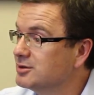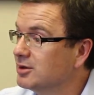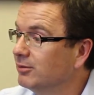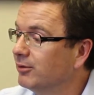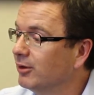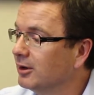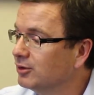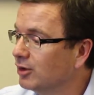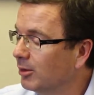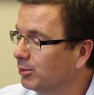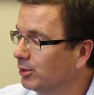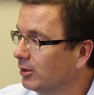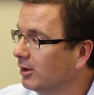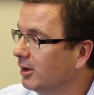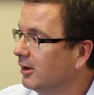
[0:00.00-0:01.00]
So for
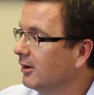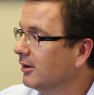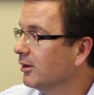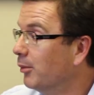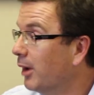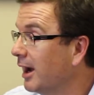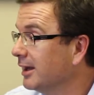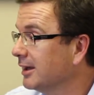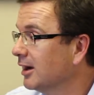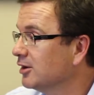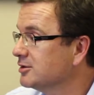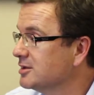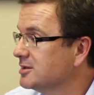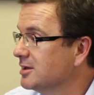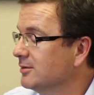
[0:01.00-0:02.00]
example, the mining
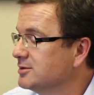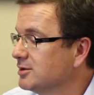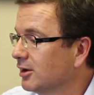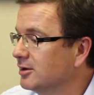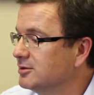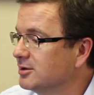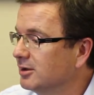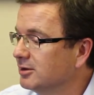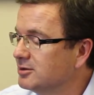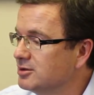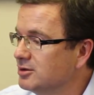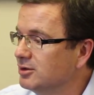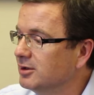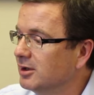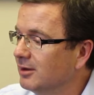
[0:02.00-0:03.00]
houses have started
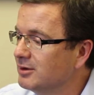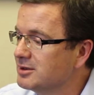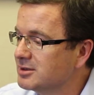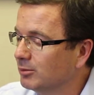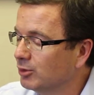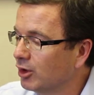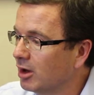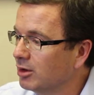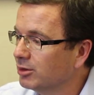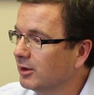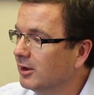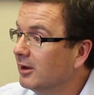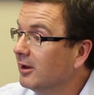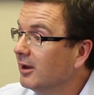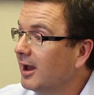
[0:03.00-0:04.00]
to deliver some growth,
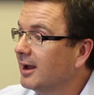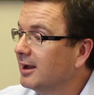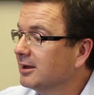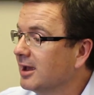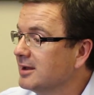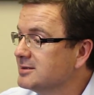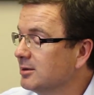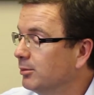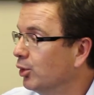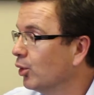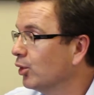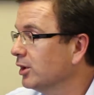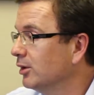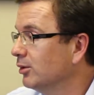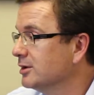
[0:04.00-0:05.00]
and I guess the
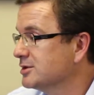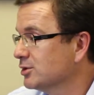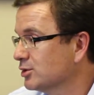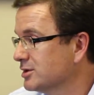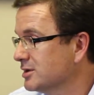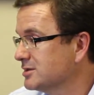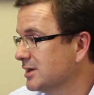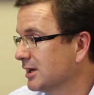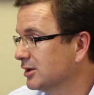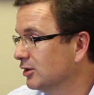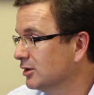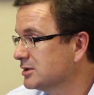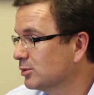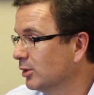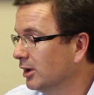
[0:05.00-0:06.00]
broader resources
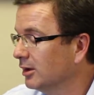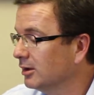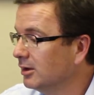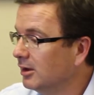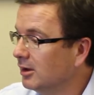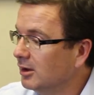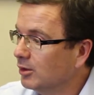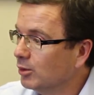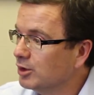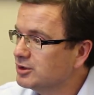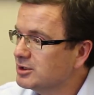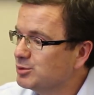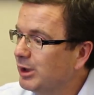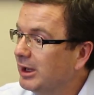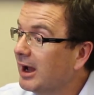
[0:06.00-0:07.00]
sector as well, which
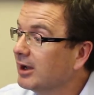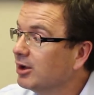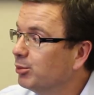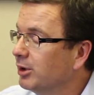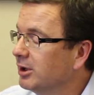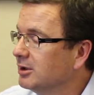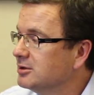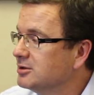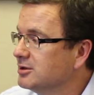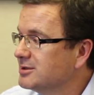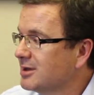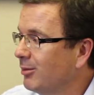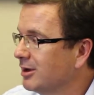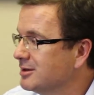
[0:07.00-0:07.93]
has been underpinned to some